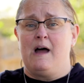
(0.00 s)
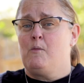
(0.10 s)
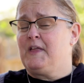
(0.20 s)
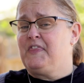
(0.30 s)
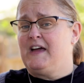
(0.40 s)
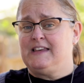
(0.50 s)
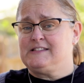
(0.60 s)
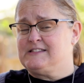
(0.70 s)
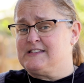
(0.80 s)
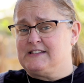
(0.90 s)
And what that
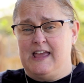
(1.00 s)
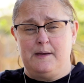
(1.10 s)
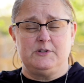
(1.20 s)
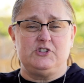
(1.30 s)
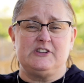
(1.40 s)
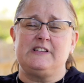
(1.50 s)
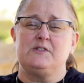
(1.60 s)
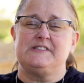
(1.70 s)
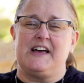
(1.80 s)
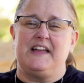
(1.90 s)
is, is a table just
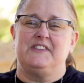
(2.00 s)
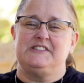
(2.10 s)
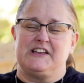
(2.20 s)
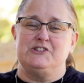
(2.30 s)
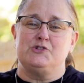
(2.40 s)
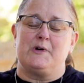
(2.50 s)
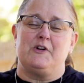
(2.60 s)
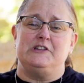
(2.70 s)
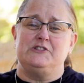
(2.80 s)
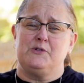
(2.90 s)
outside the
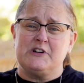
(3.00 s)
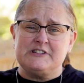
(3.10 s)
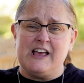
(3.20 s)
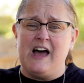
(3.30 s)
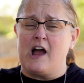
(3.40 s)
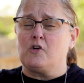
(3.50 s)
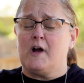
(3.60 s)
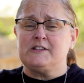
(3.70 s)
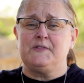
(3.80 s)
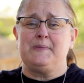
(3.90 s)
sanctuary doors
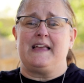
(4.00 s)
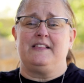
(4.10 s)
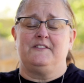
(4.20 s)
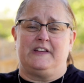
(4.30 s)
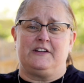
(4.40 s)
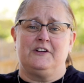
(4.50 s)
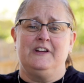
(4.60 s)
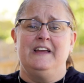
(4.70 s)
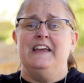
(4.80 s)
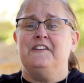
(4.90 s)
across from the elevator.
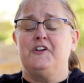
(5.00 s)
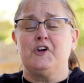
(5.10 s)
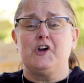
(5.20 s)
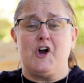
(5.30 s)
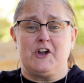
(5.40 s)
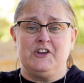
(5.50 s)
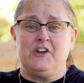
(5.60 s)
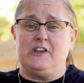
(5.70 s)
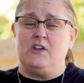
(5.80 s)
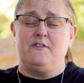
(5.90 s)
If you're a gardener
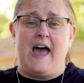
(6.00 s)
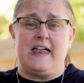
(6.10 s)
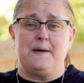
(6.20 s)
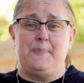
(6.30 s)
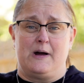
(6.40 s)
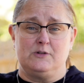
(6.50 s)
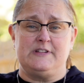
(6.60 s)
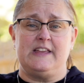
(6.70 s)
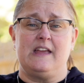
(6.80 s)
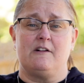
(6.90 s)
and you've had a
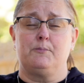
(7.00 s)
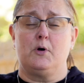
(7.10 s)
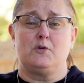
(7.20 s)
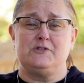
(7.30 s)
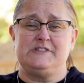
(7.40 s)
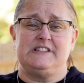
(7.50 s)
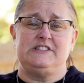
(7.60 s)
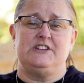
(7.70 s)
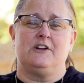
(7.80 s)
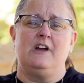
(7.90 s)
bounty of produce
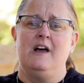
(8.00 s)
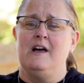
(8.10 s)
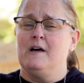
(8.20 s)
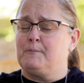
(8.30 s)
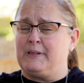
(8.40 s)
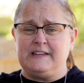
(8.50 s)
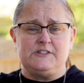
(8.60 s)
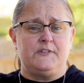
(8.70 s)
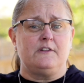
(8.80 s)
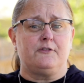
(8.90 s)
this year,
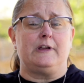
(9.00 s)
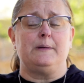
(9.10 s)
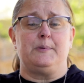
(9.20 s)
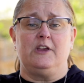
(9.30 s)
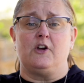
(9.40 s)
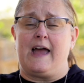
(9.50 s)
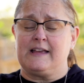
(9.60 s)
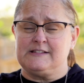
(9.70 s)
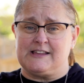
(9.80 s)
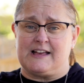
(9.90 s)
please feel free to bring your
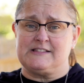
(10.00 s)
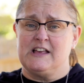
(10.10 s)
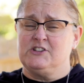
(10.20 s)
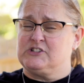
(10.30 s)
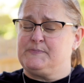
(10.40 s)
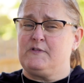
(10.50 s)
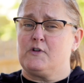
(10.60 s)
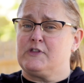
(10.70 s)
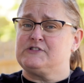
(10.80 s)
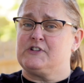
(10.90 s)
excess just
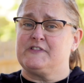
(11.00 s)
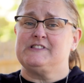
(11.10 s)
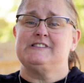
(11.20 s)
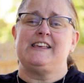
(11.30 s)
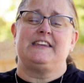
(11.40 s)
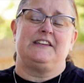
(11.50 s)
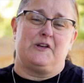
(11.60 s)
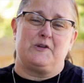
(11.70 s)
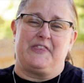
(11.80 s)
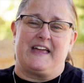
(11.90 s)
before the service and set it
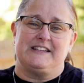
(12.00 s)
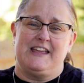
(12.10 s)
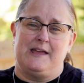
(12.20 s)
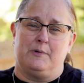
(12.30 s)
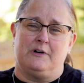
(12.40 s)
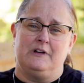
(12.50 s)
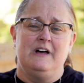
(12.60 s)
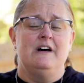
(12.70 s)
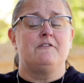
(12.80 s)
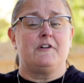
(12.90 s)
out on that table.
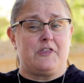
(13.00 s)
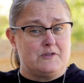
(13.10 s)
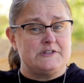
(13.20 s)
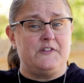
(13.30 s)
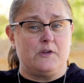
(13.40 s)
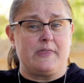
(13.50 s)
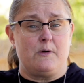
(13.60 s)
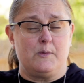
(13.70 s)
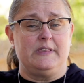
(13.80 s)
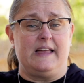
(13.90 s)
For those of you
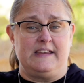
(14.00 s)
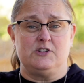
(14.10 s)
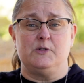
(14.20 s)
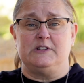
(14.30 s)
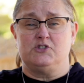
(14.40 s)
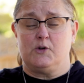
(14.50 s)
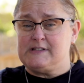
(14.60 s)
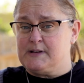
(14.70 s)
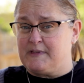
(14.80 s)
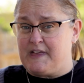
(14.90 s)
that would like to enjoy
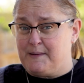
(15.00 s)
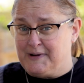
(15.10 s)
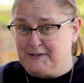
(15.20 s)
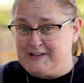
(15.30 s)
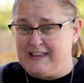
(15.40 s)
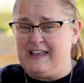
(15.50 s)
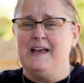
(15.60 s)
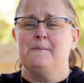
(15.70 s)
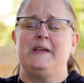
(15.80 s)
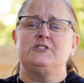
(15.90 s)
some of that bounty,
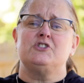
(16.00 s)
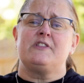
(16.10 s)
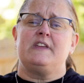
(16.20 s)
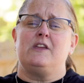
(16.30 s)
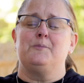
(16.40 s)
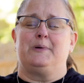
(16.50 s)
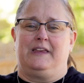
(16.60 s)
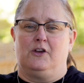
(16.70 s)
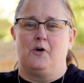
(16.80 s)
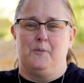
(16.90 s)
make sure that you
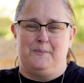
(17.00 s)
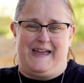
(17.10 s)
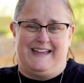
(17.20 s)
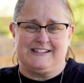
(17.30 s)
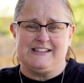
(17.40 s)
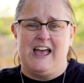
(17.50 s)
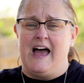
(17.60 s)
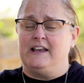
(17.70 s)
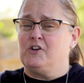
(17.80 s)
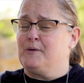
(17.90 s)
bring your own bags
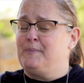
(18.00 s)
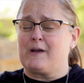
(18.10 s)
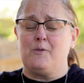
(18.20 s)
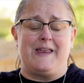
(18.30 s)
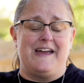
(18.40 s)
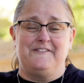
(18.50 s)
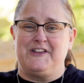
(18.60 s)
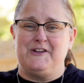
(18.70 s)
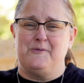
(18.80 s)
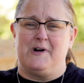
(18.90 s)
and you can pick whatever
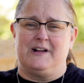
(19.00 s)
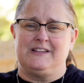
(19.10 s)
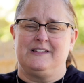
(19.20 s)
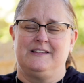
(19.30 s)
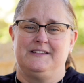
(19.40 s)
you want.